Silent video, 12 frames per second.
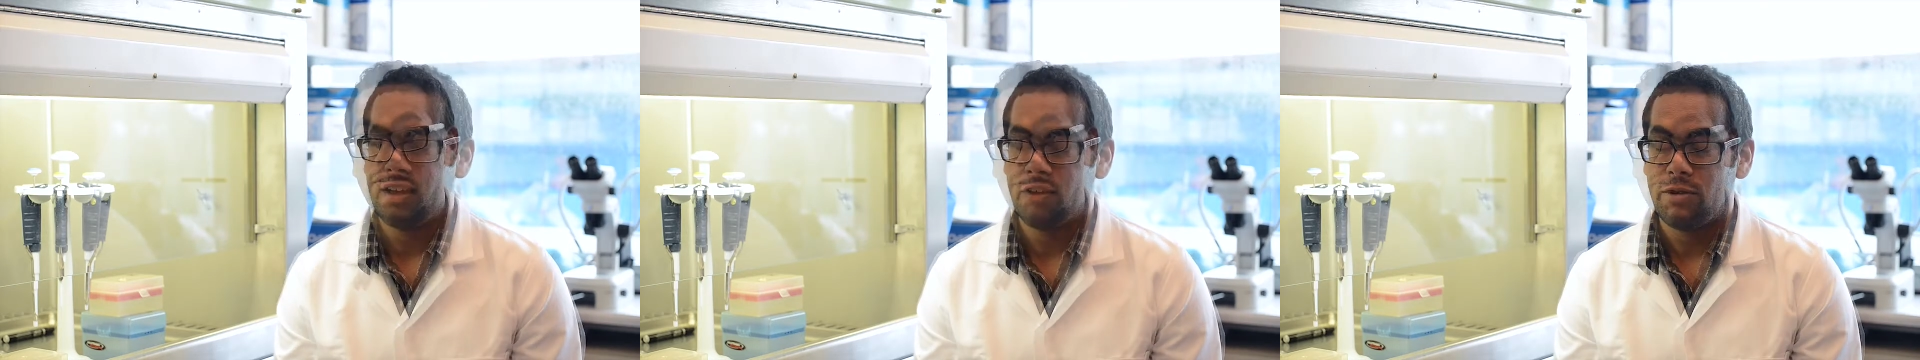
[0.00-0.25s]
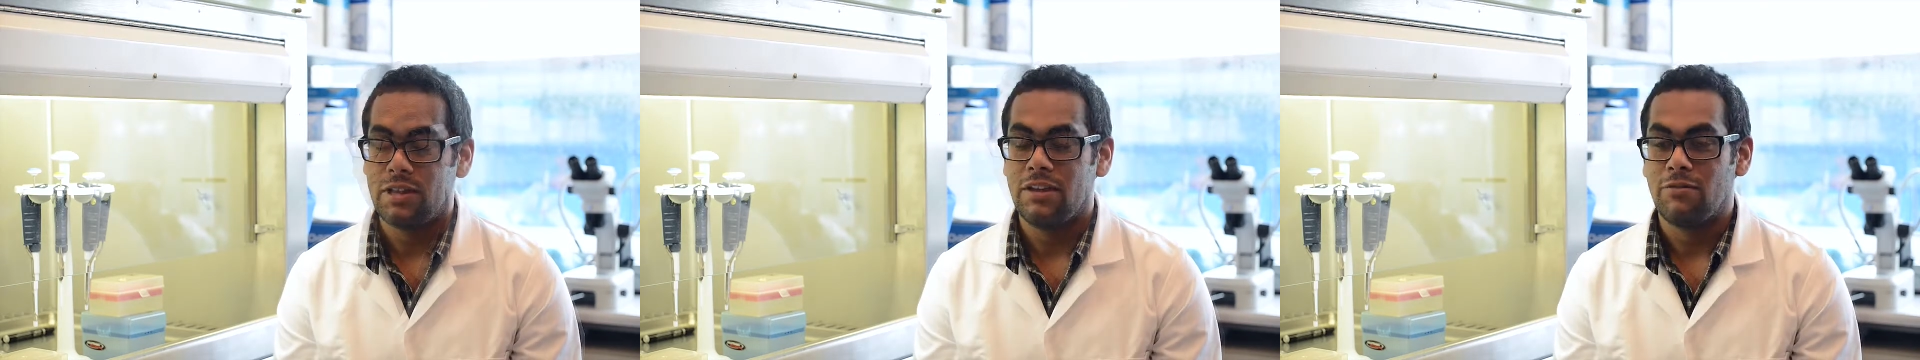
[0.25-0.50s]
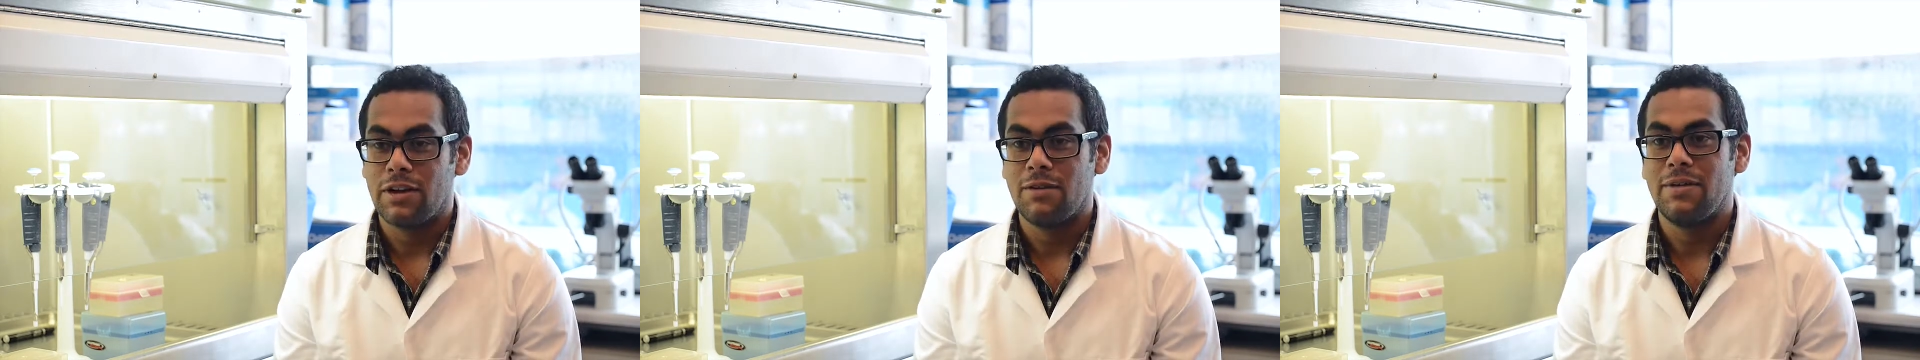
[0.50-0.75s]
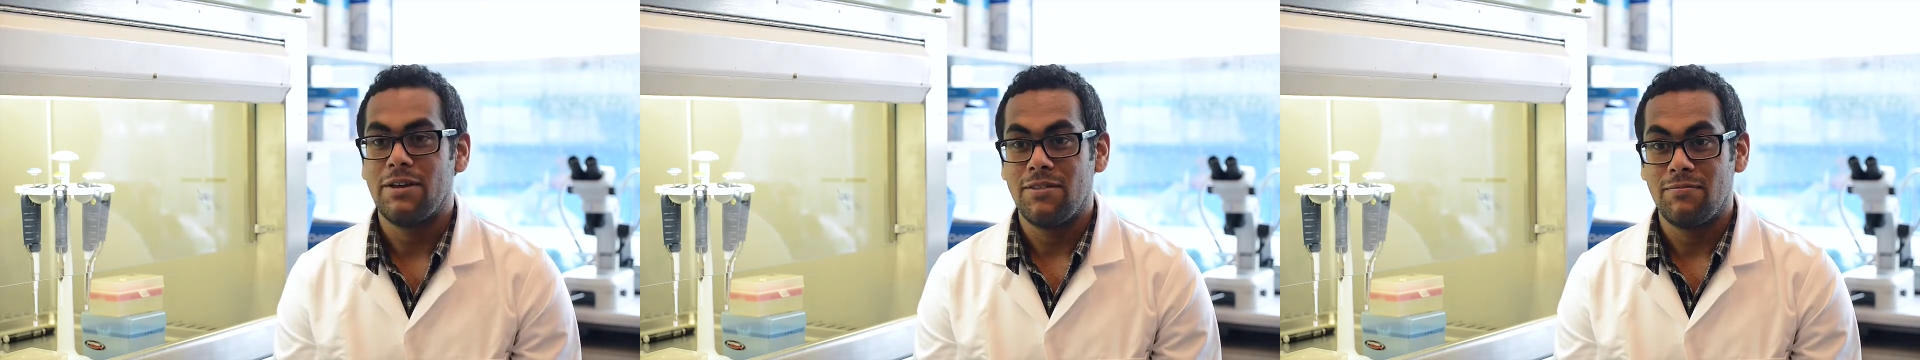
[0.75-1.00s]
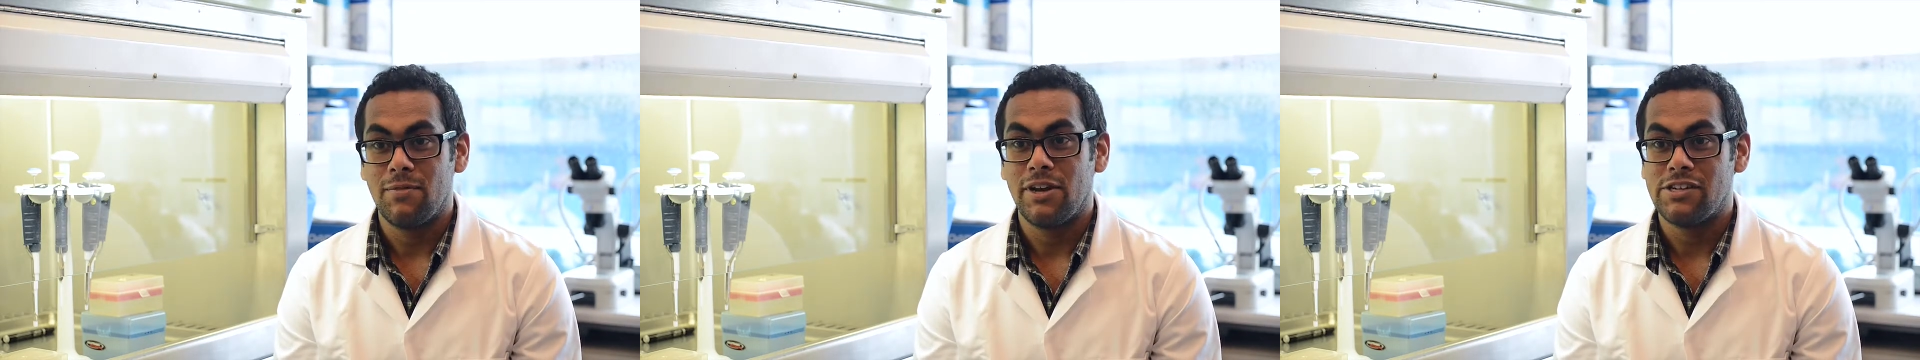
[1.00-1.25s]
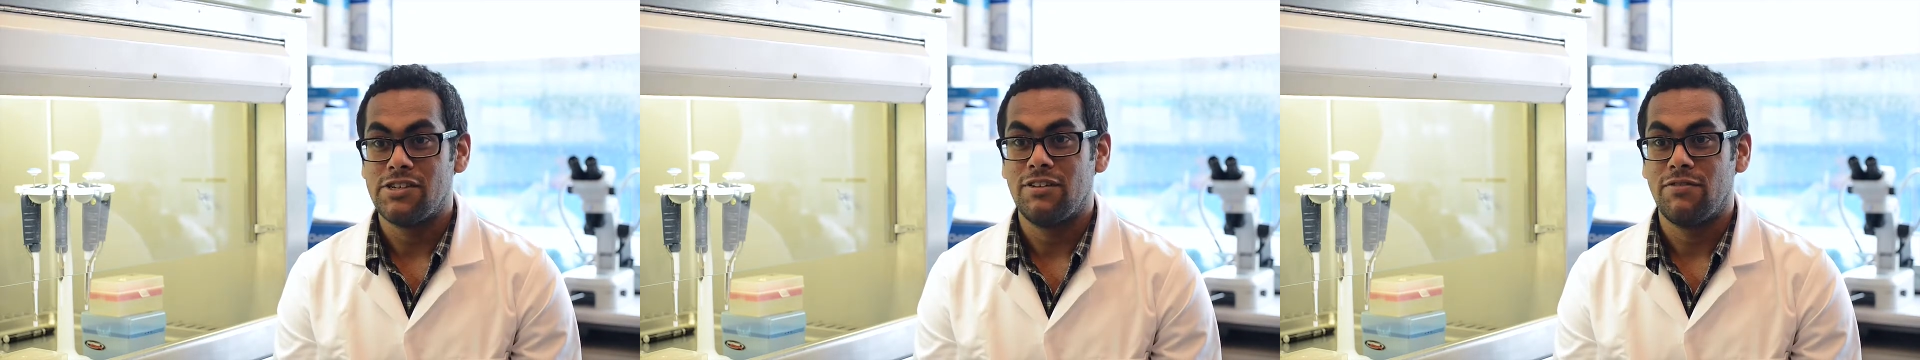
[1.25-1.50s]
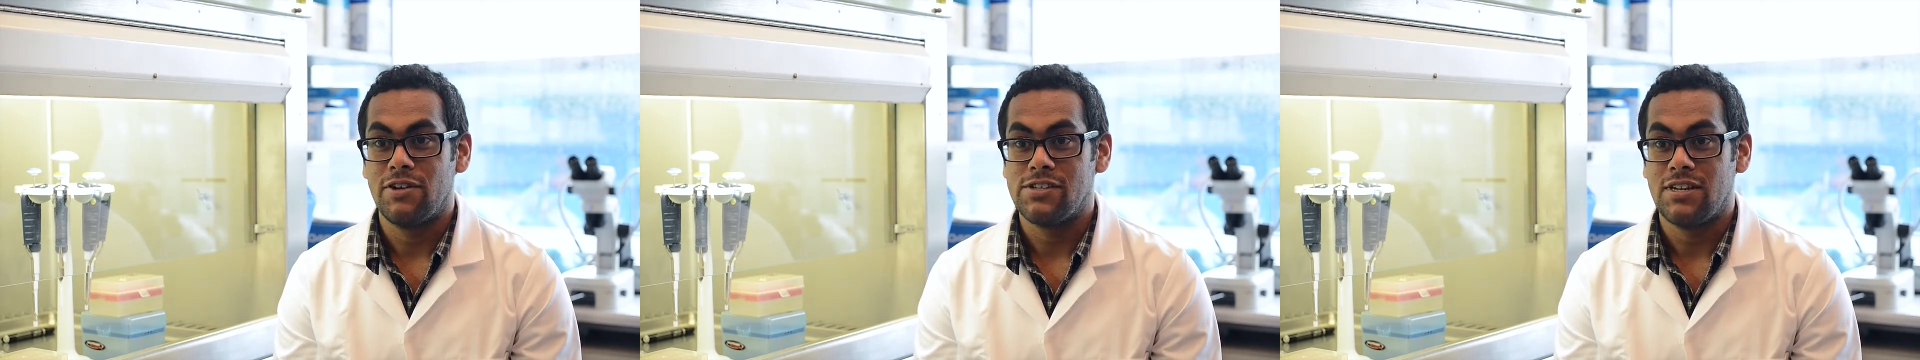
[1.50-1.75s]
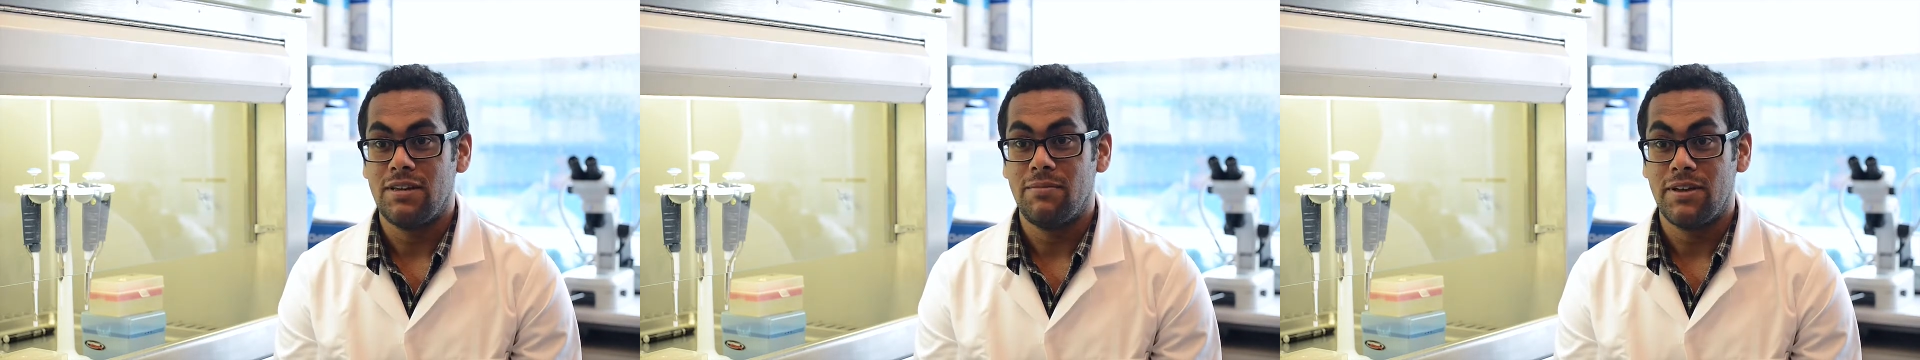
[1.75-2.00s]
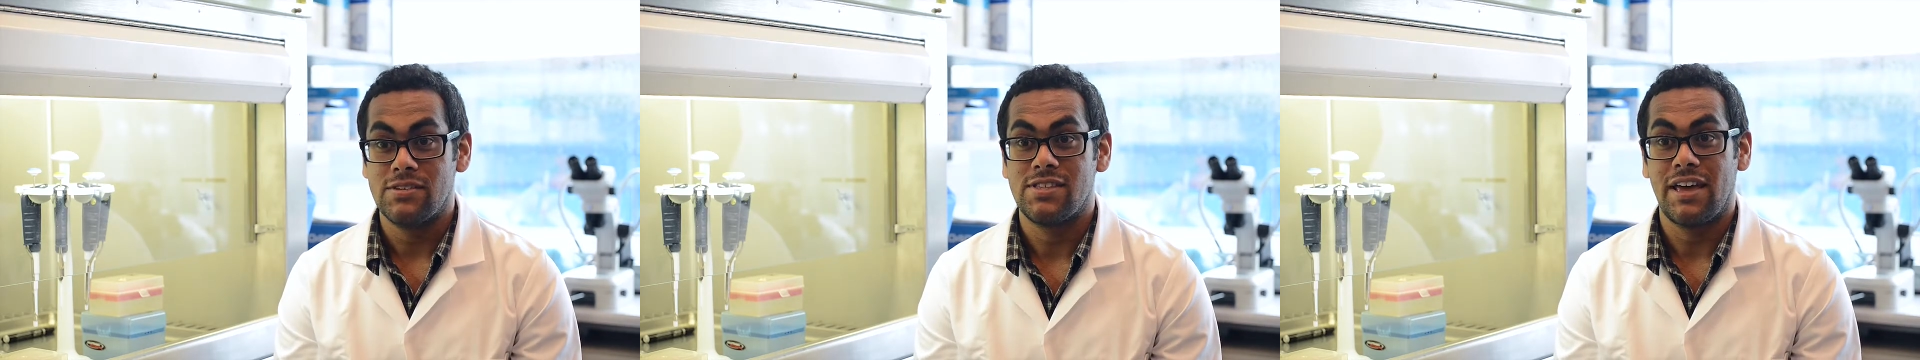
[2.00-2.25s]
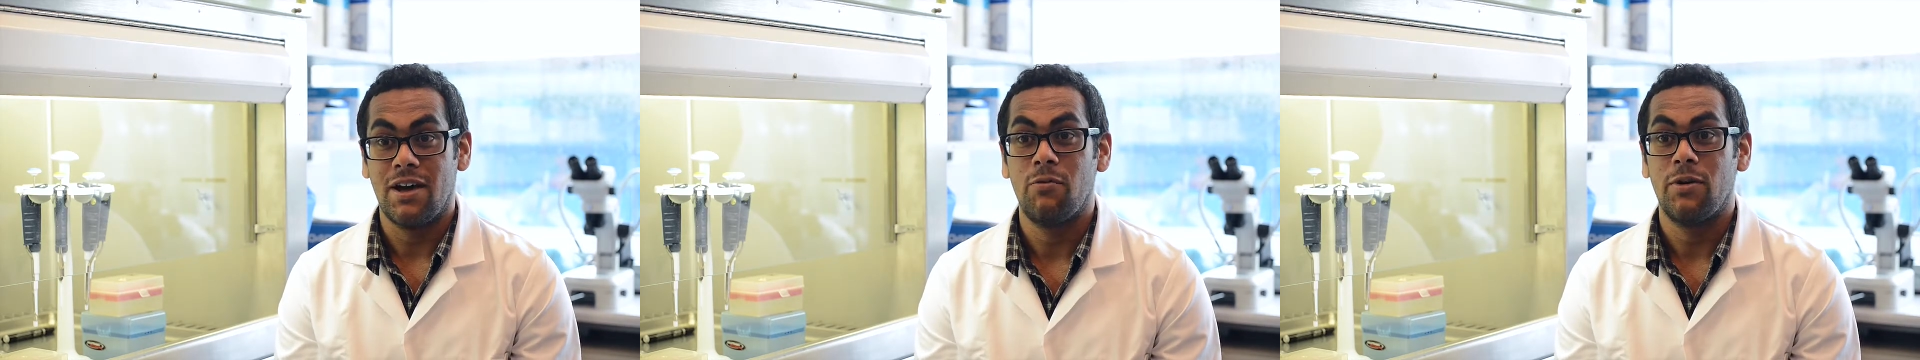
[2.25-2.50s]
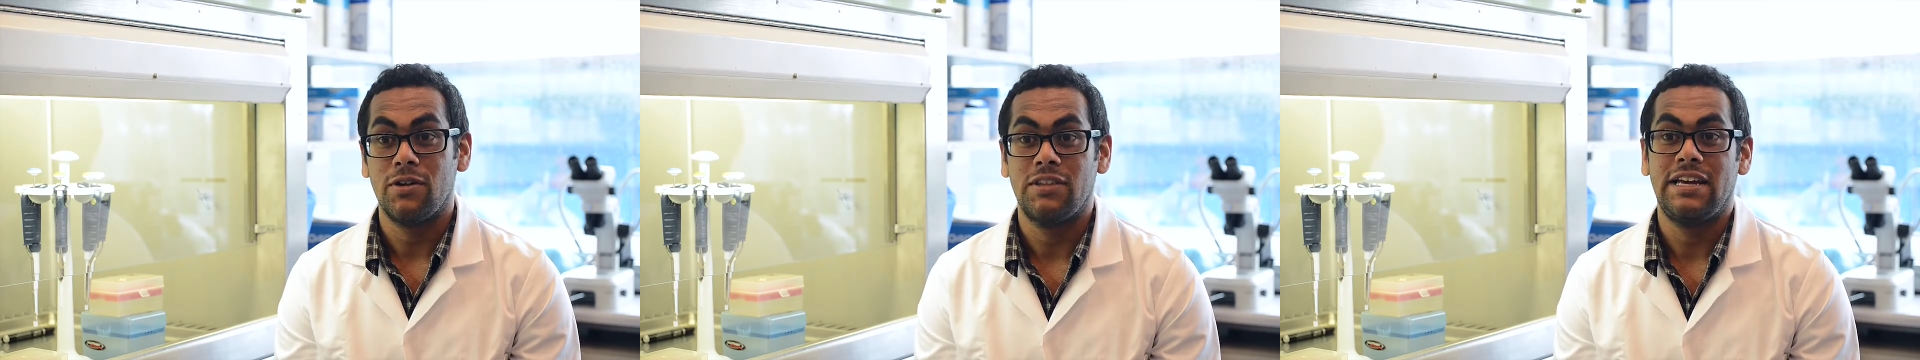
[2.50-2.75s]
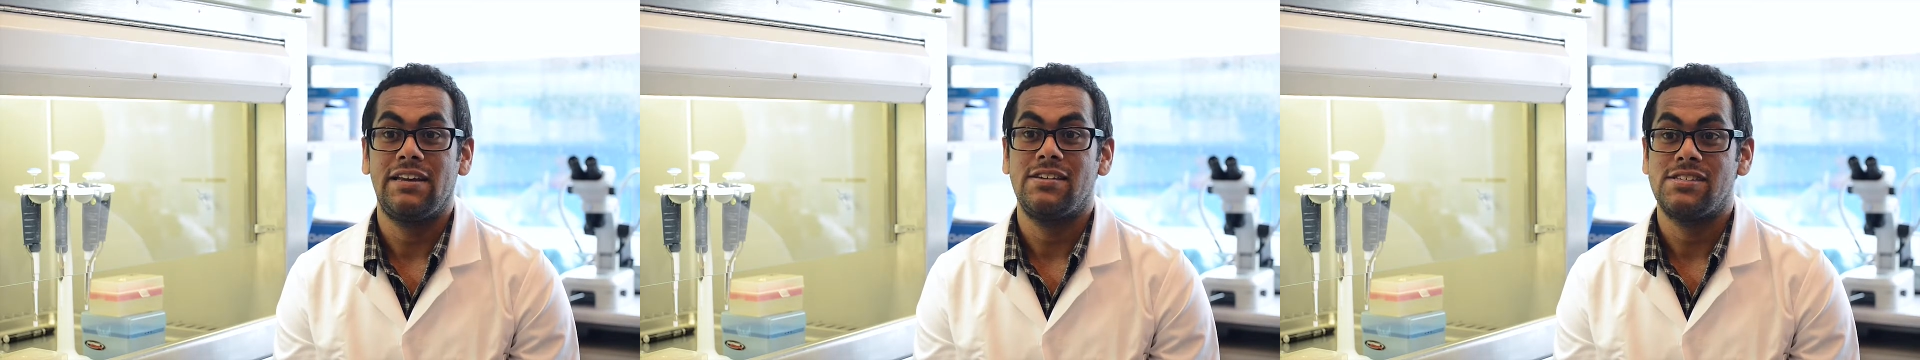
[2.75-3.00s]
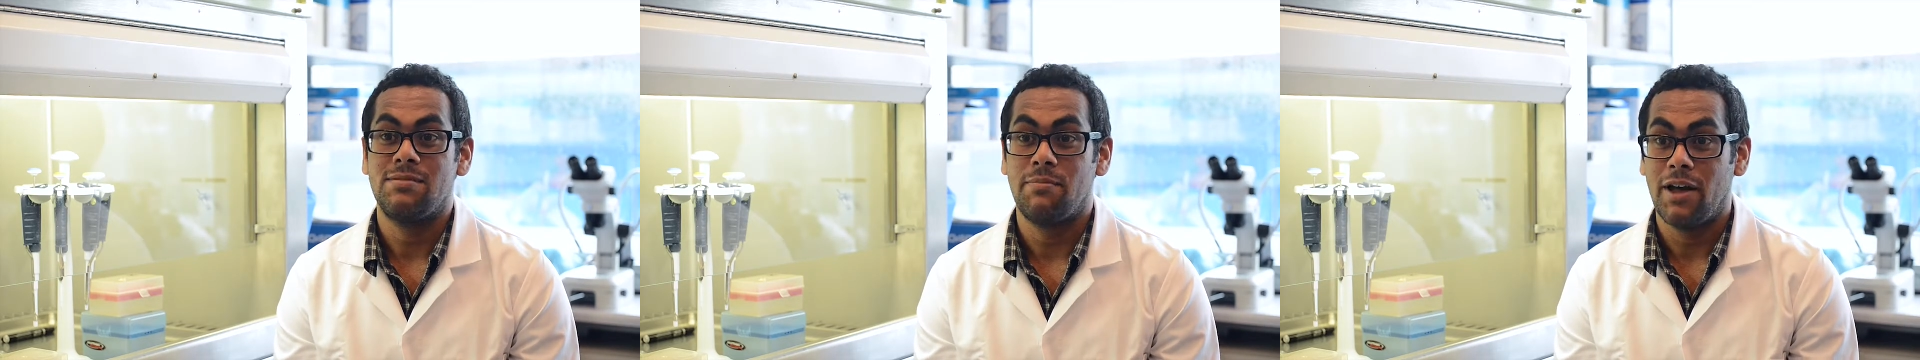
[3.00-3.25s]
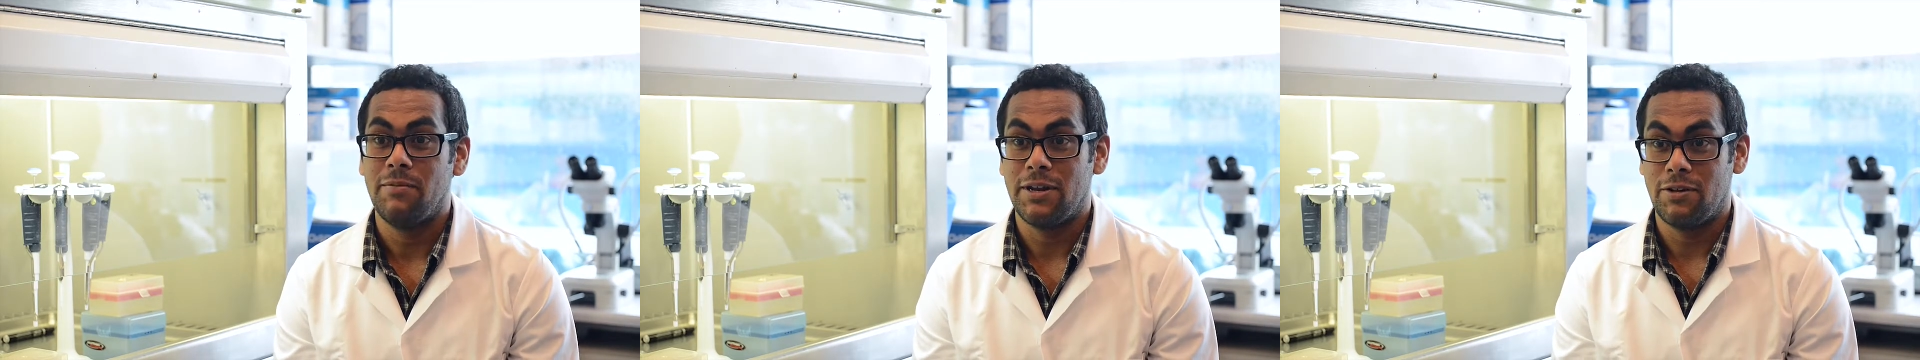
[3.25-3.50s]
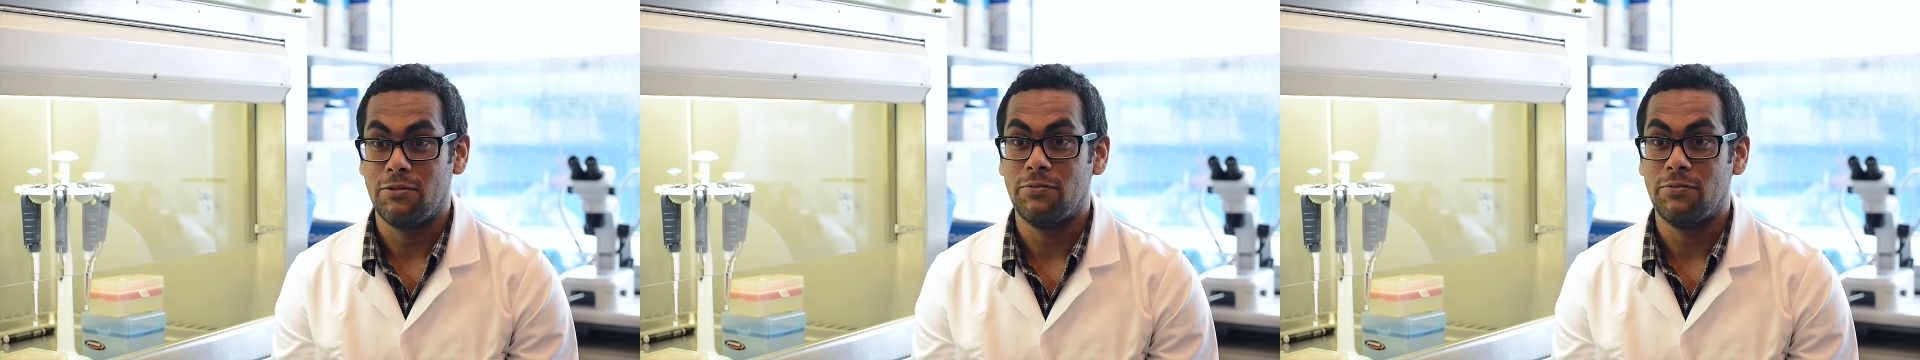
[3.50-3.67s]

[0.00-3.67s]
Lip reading: I really recommend Monash University because they are world leaders in biomedical